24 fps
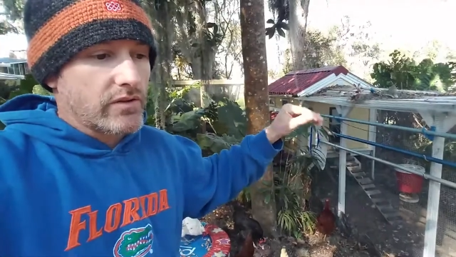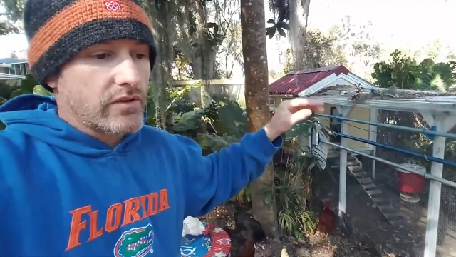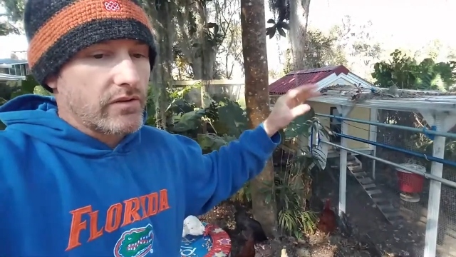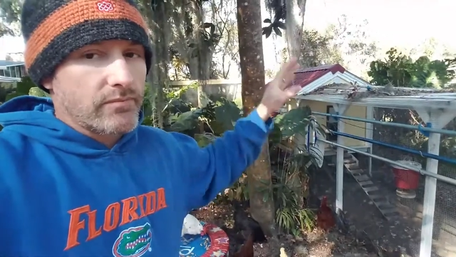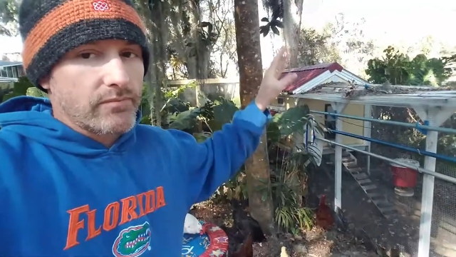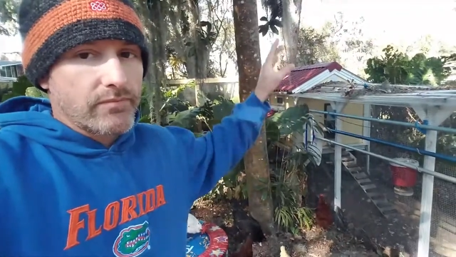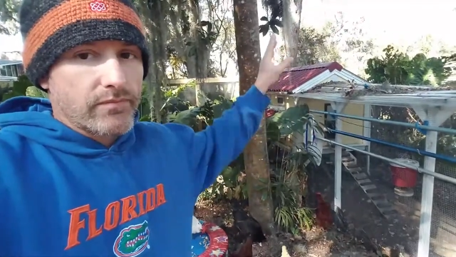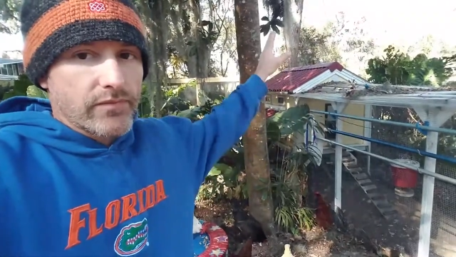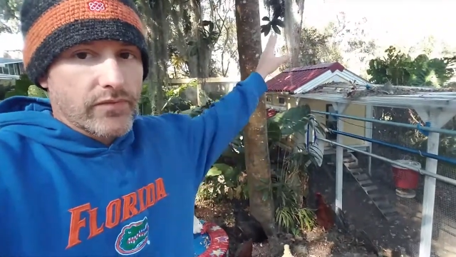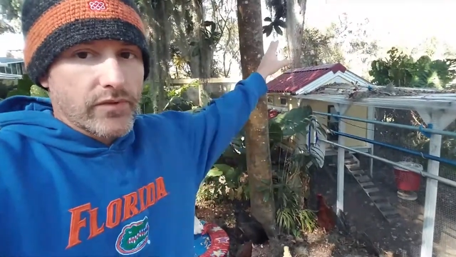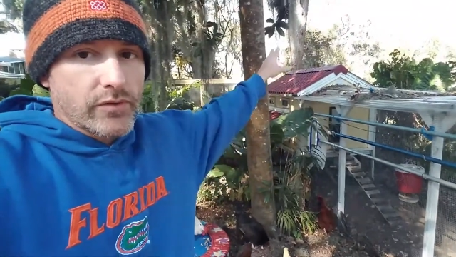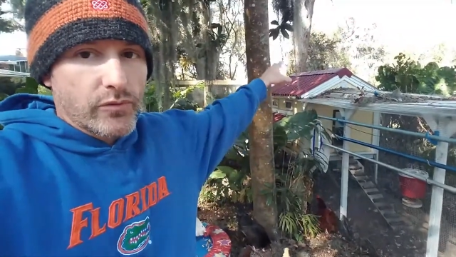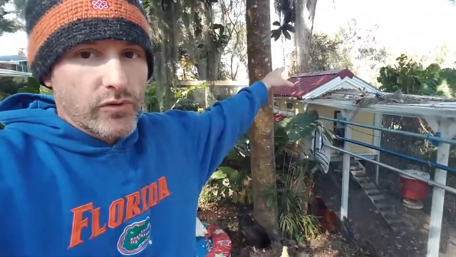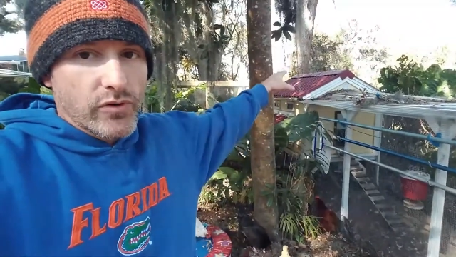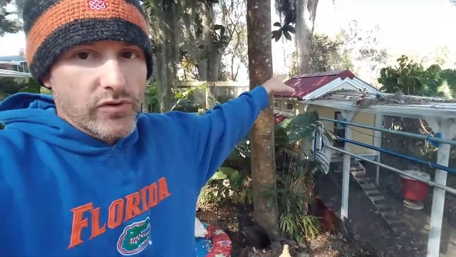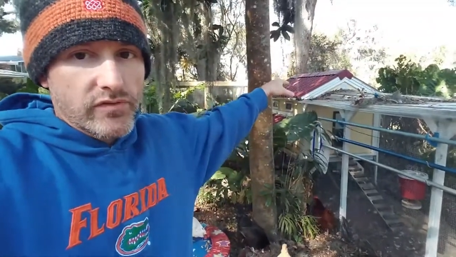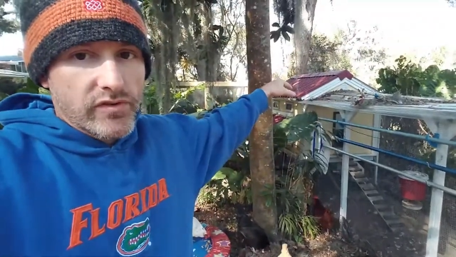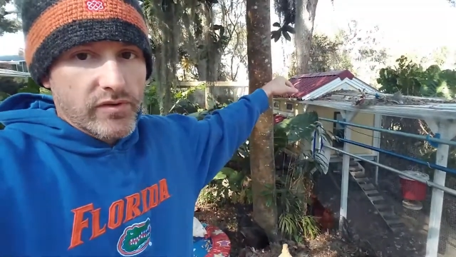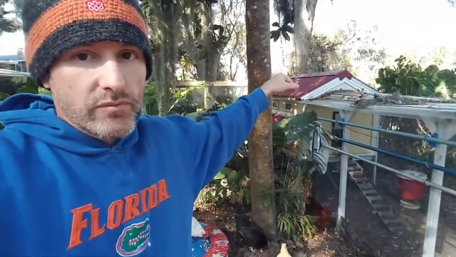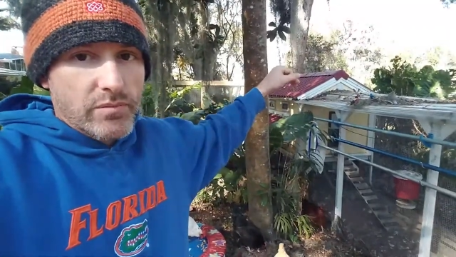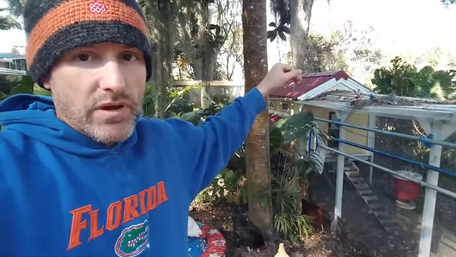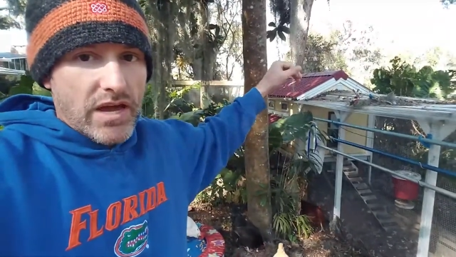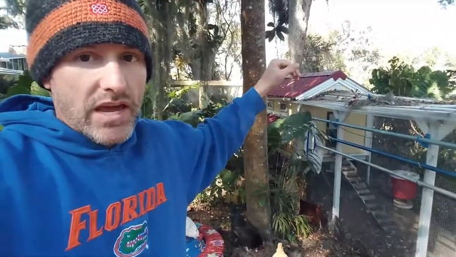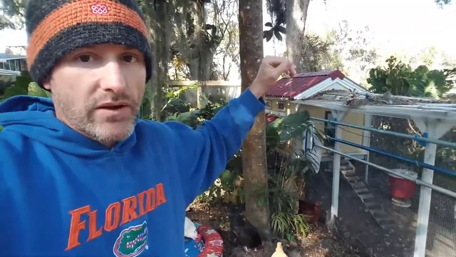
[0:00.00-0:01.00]
the, the
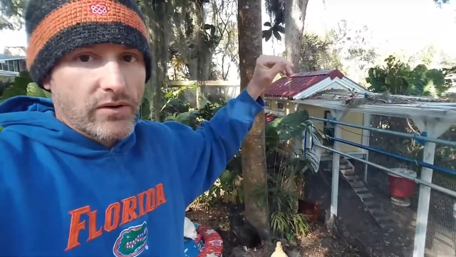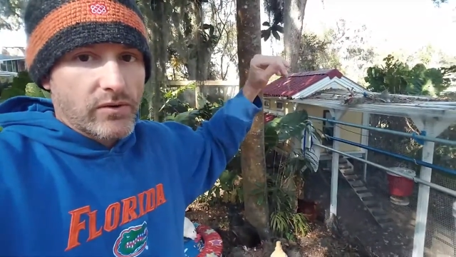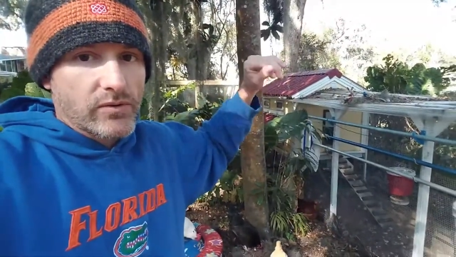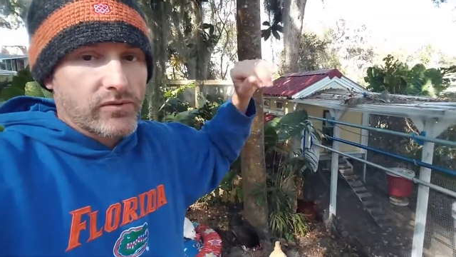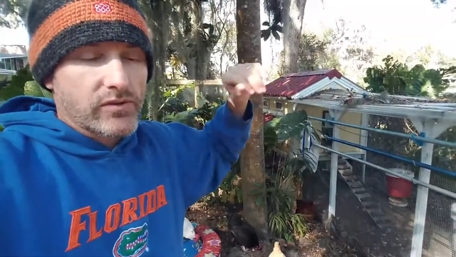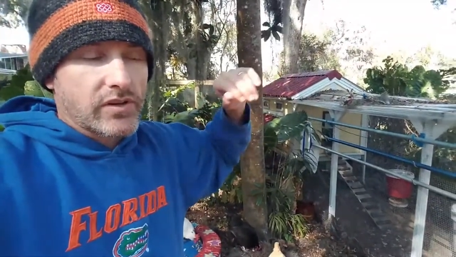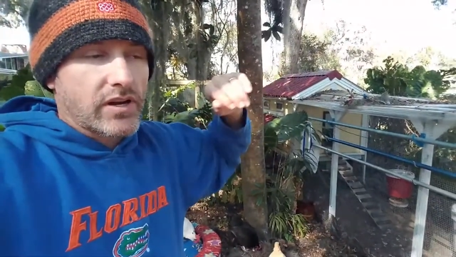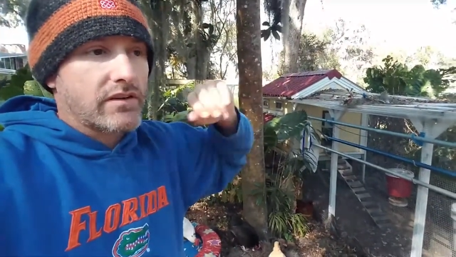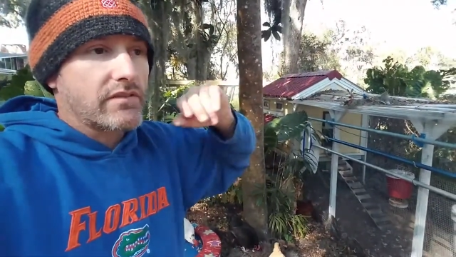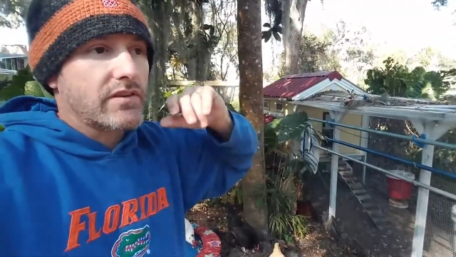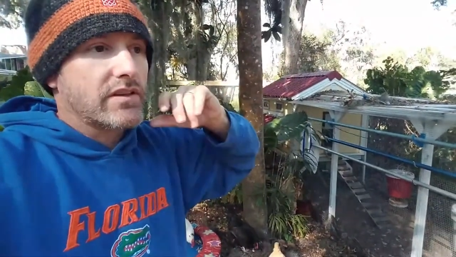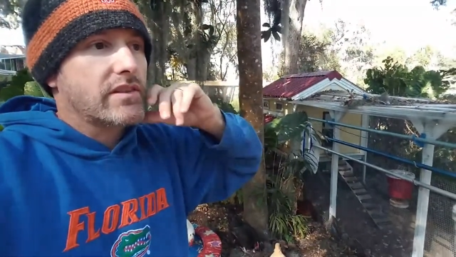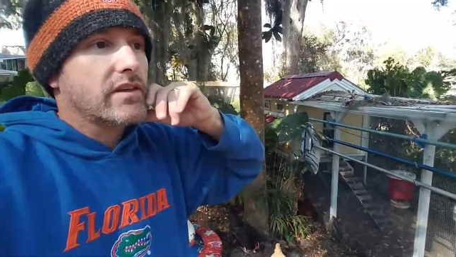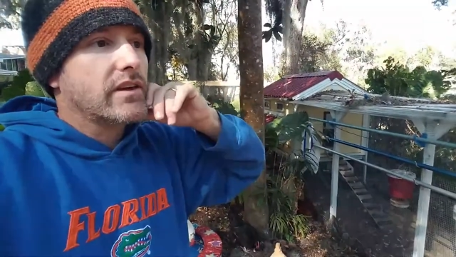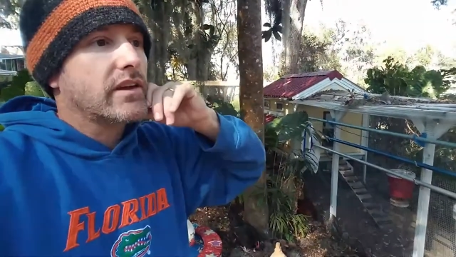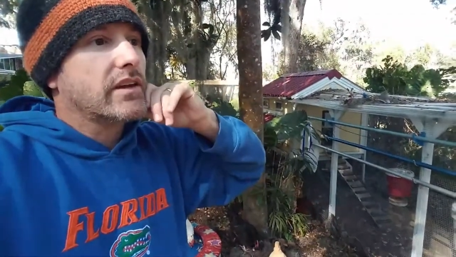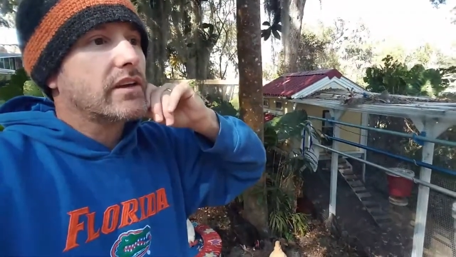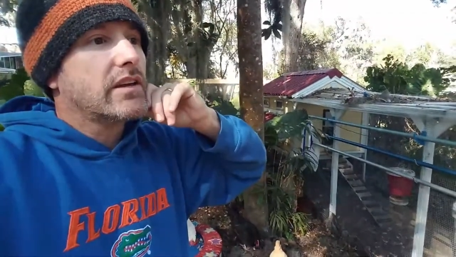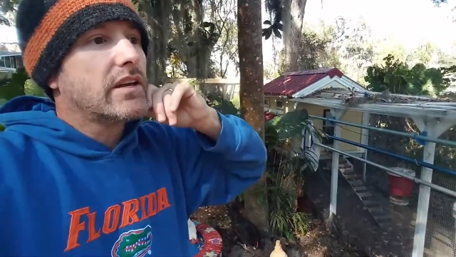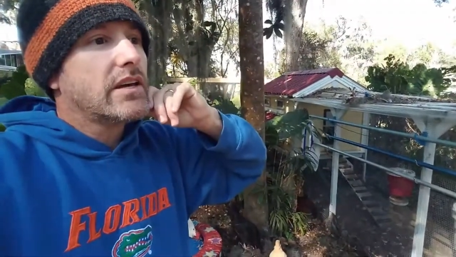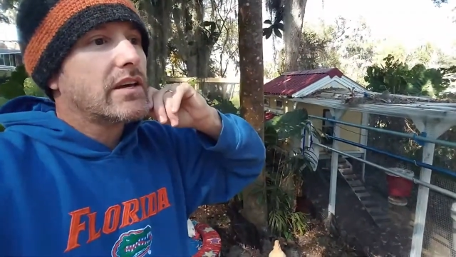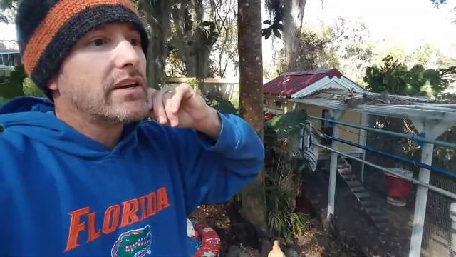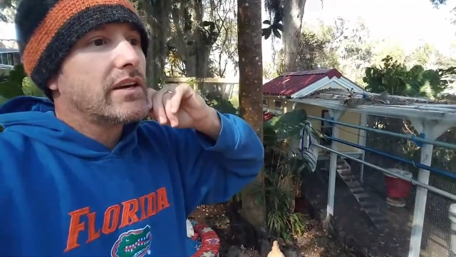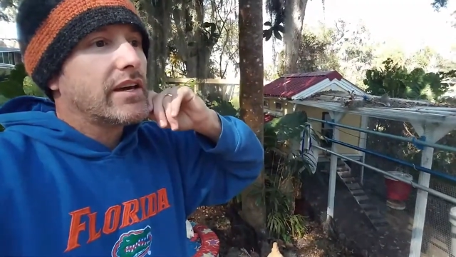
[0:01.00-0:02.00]
roofing panels and everything.